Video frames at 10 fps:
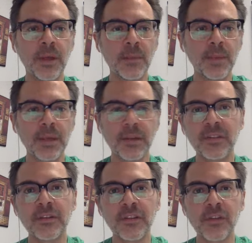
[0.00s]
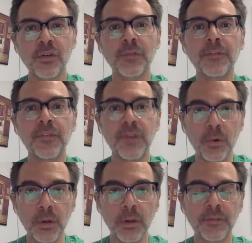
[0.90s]
because the
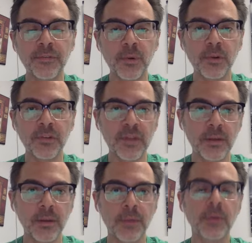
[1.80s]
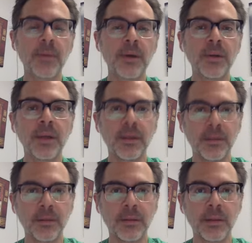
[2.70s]
centrifugal force that you learned about
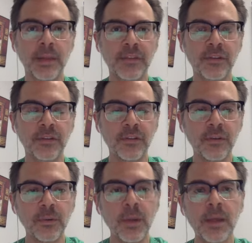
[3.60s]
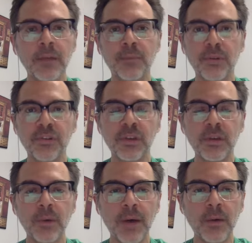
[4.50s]
in lesson 2 is pushing
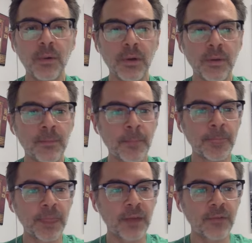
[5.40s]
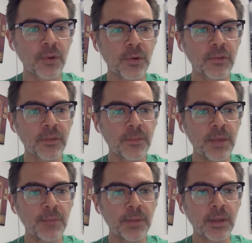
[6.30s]
you outward. And of course, the
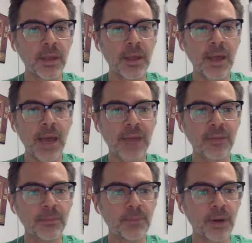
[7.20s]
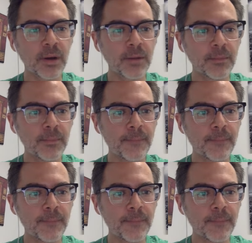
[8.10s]
people at the bottom,